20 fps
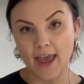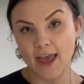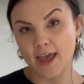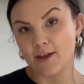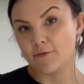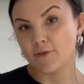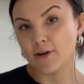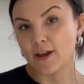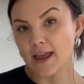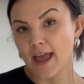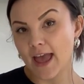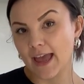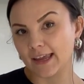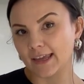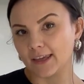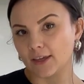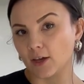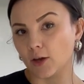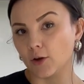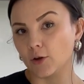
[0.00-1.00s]
every egg
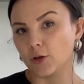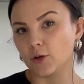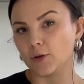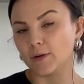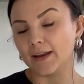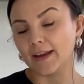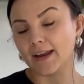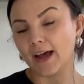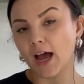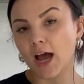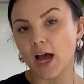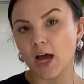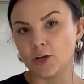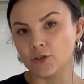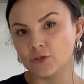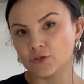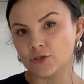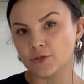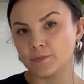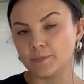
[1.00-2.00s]
yolk, you need
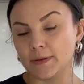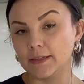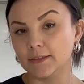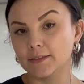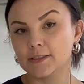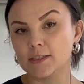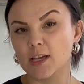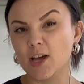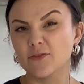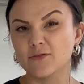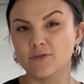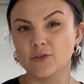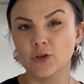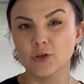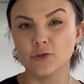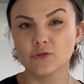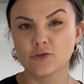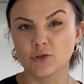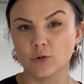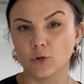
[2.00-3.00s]
100 ml of
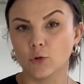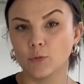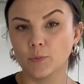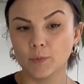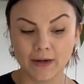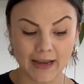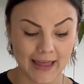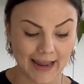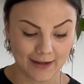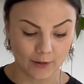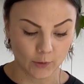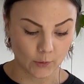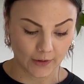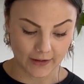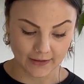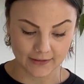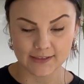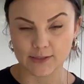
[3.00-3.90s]
neutral or plain oil.